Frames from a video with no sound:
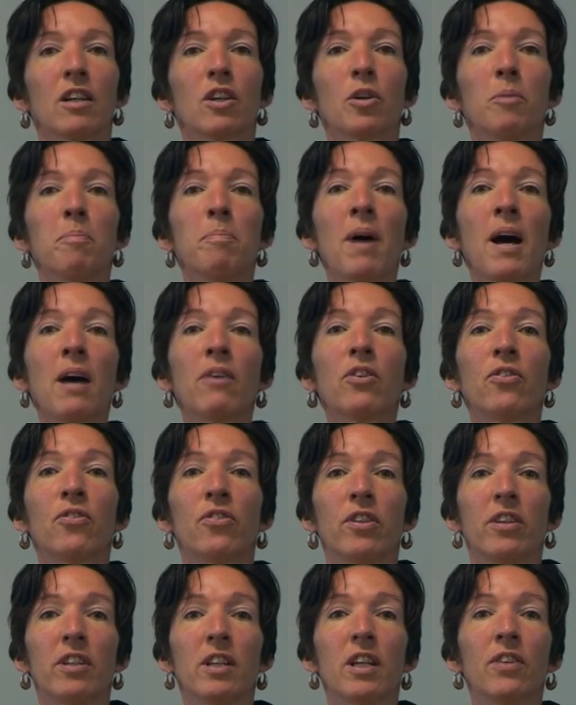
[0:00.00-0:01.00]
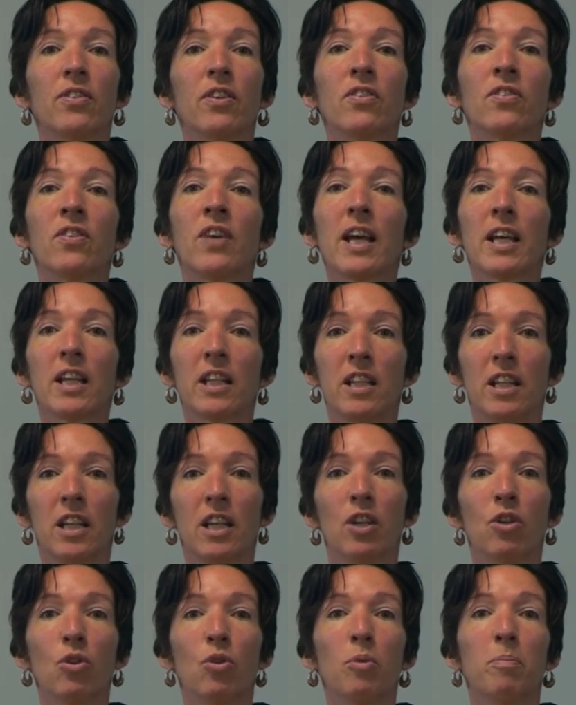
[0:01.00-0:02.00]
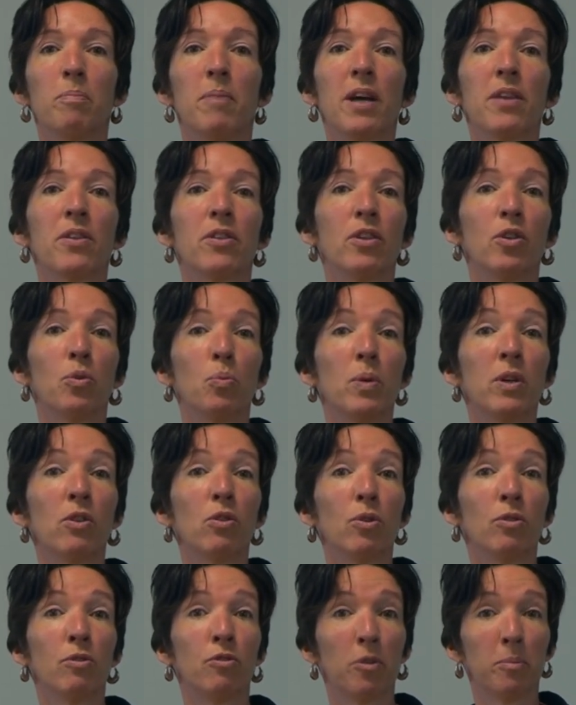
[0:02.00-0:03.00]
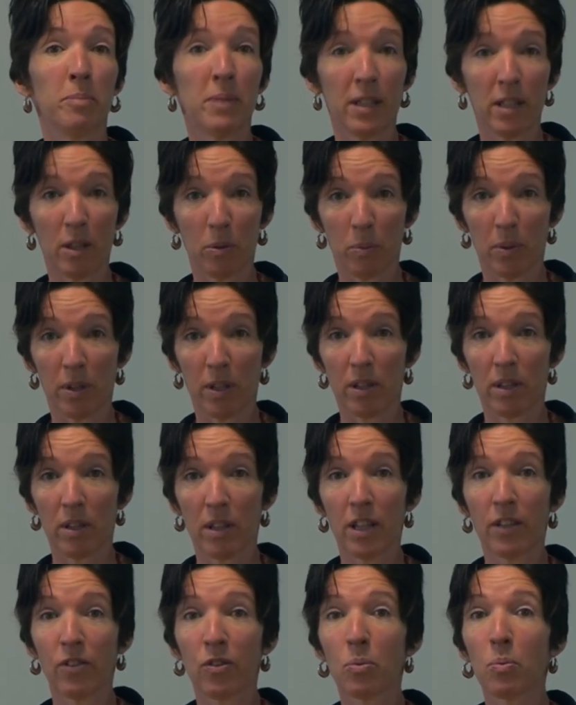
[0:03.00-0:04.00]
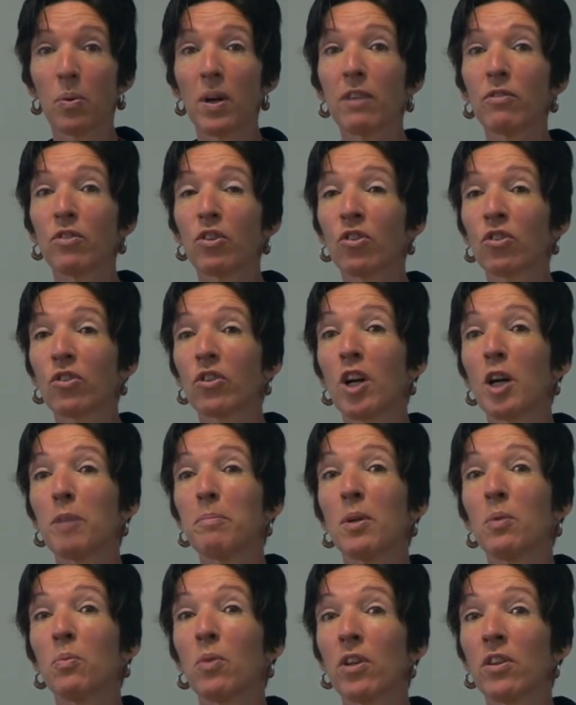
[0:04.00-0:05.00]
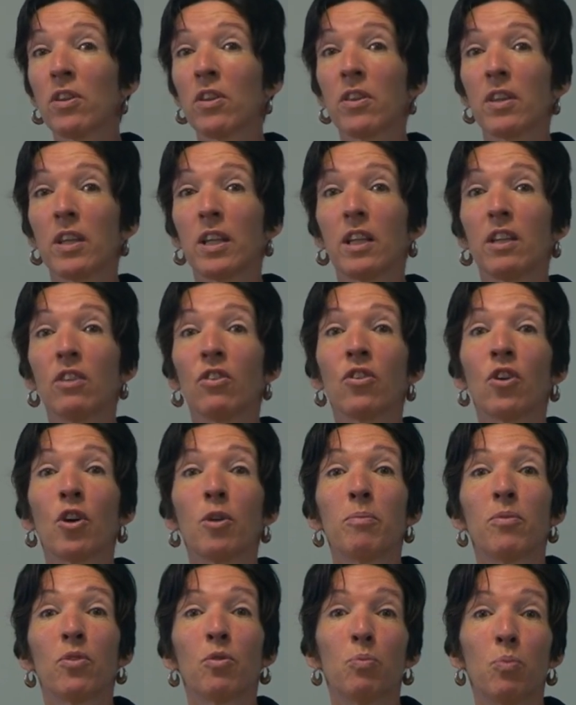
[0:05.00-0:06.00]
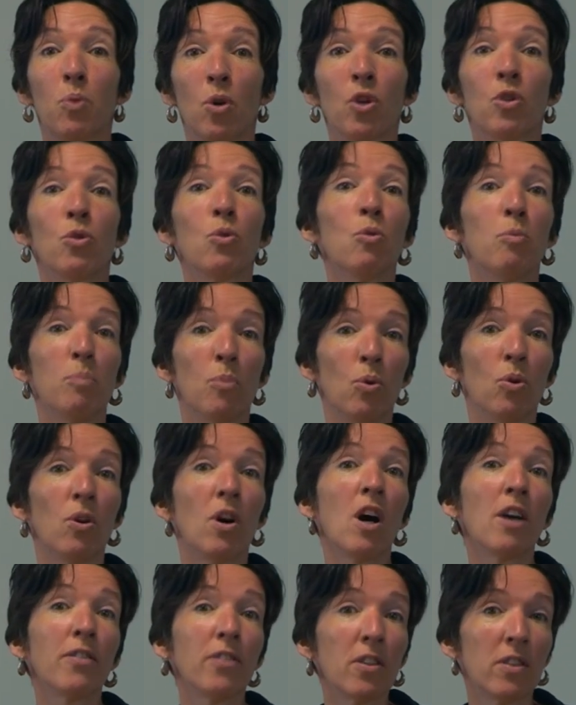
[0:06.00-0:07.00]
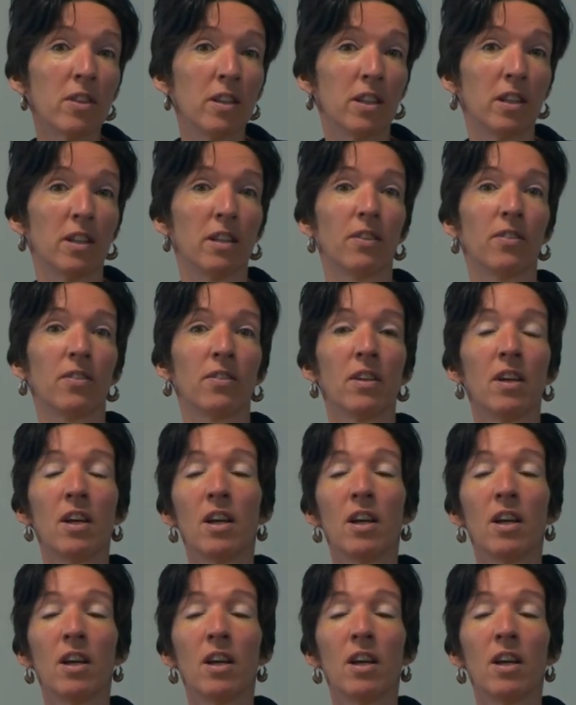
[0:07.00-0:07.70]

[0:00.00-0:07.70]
Comparison is a technique or method we're all familiar with. It's a way of describing one thing in terms of one or more other things.